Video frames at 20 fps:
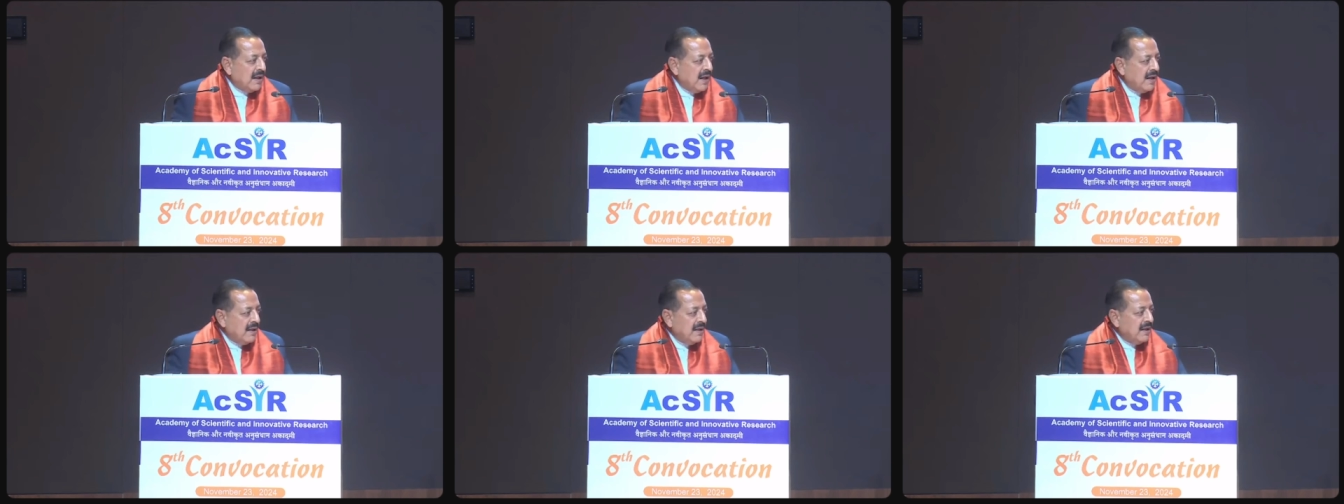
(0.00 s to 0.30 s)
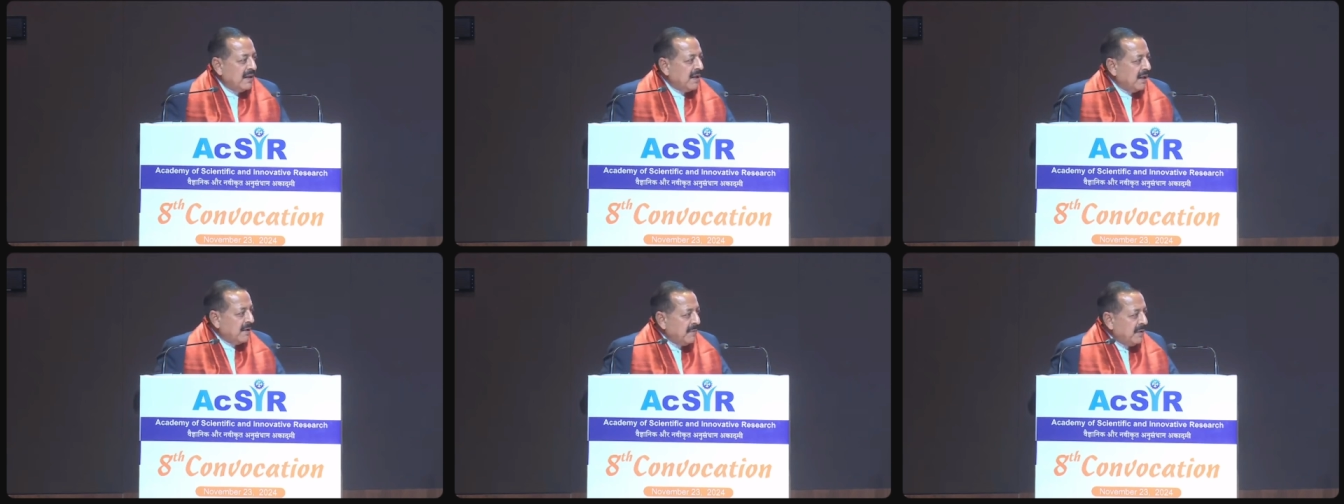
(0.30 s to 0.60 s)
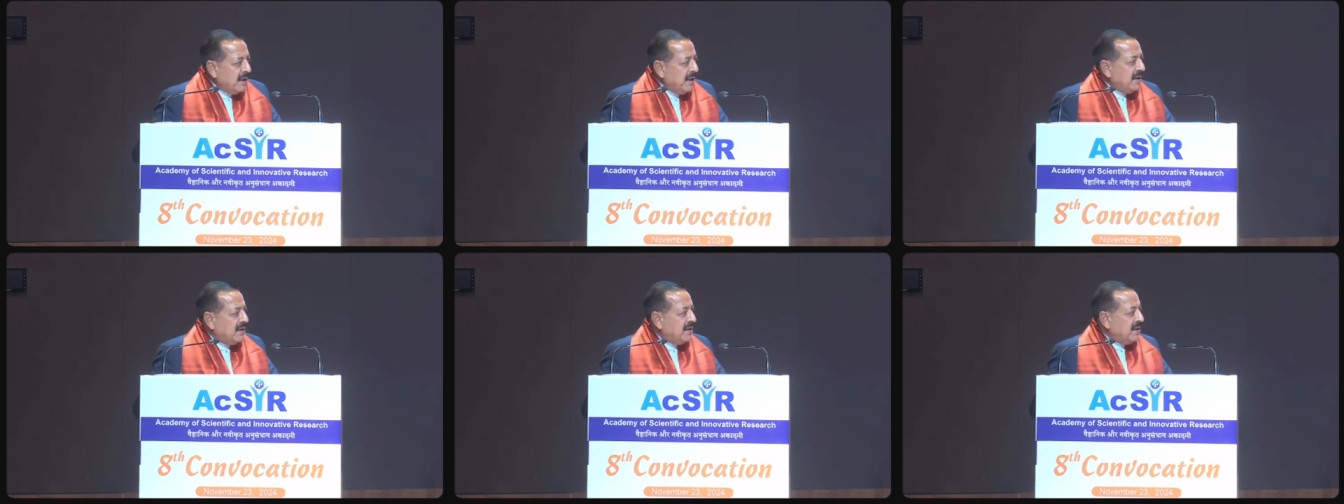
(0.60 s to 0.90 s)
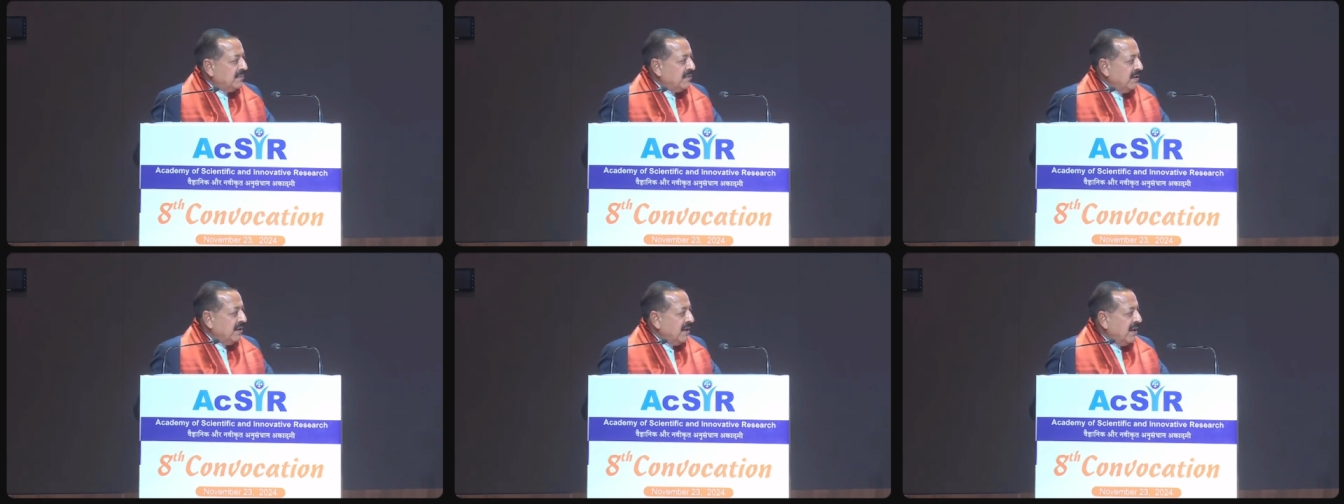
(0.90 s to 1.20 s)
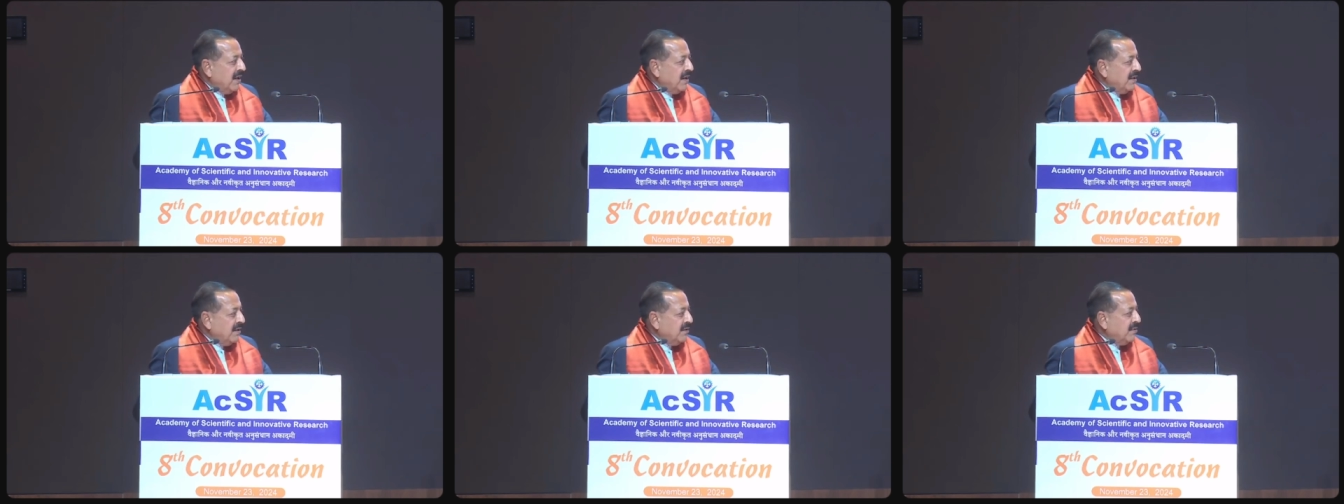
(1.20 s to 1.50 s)
carry a recommendation for
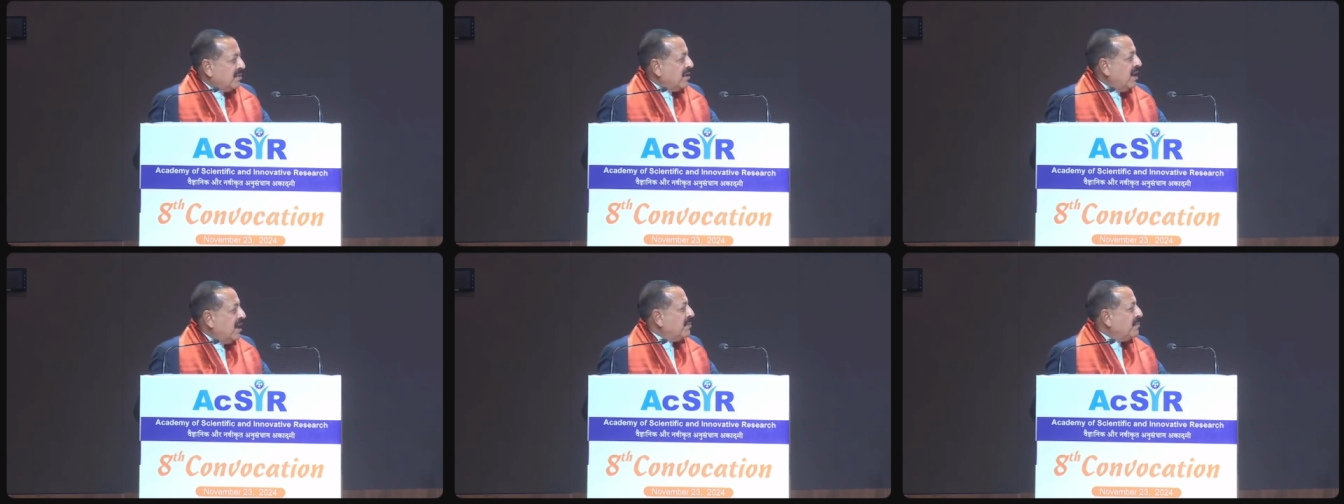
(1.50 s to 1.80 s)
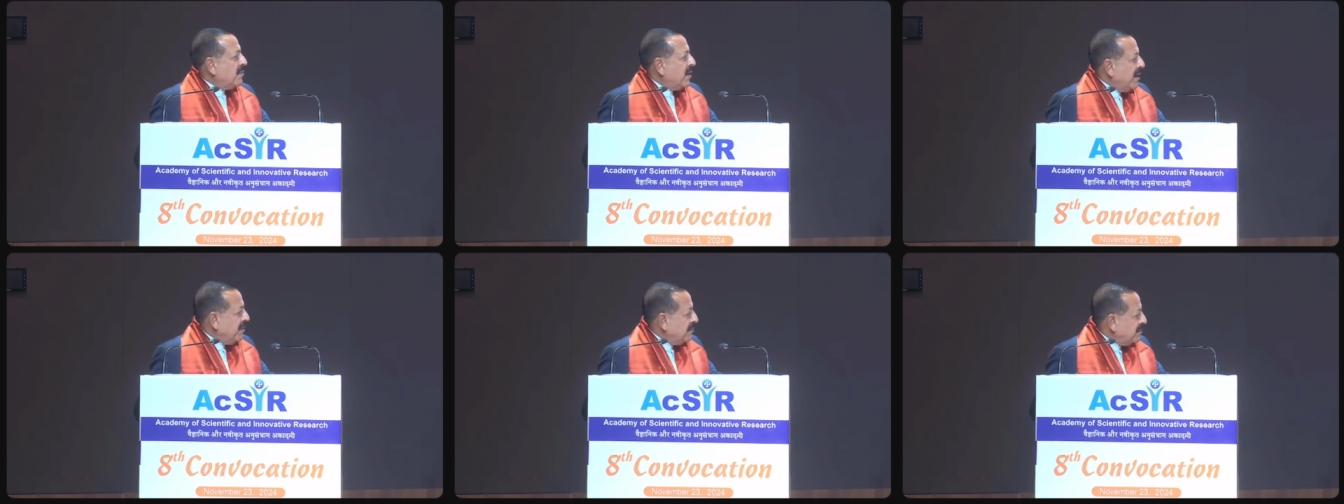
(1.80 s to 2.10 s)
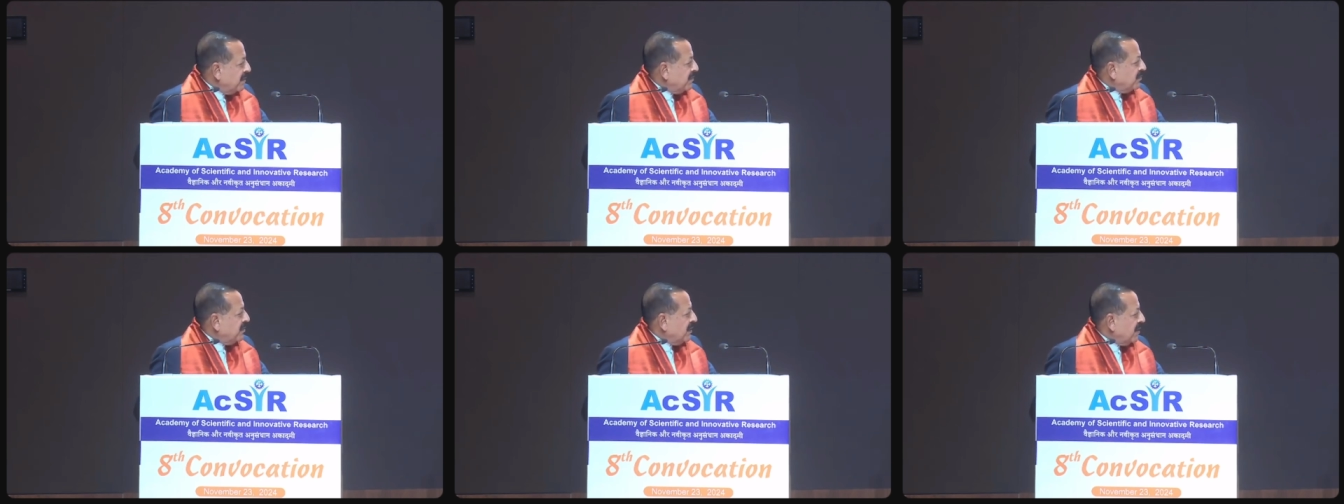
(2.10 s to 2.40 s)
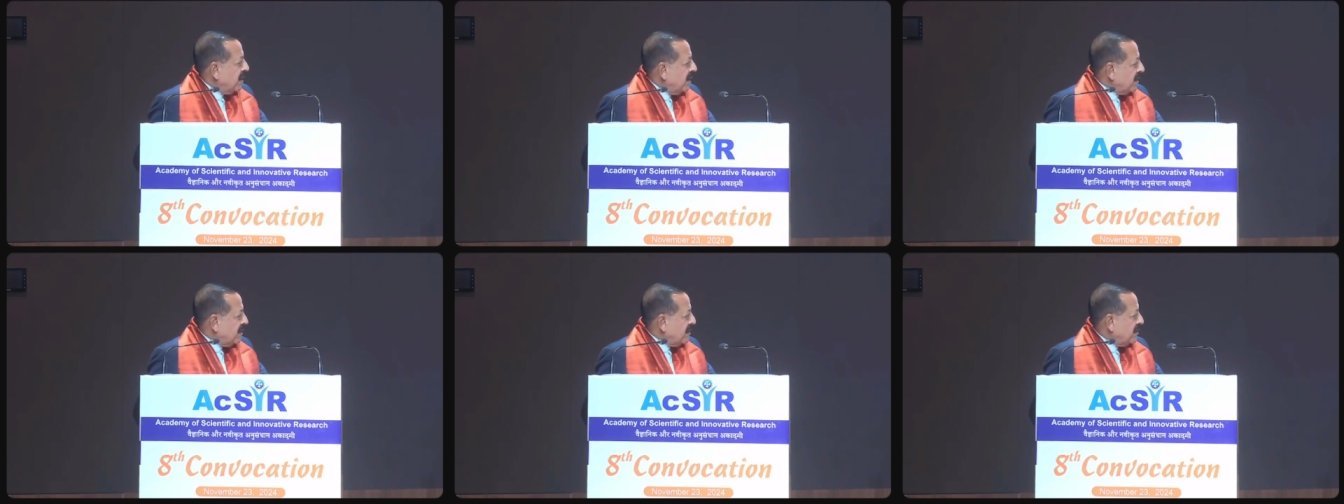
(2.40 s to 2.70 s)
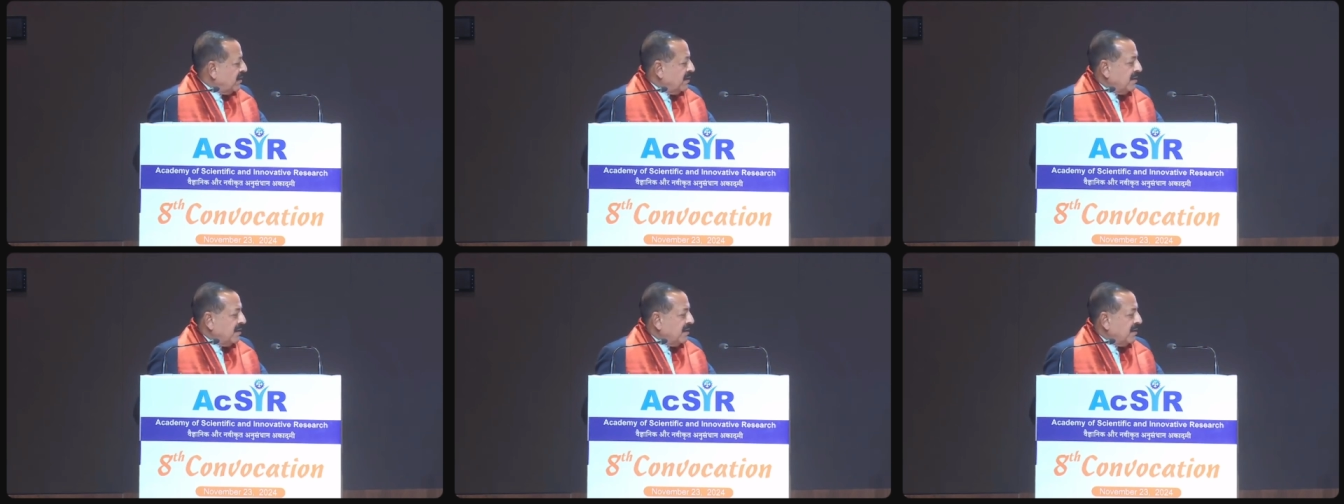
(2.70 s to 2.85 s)
that. You can't bribe them for that.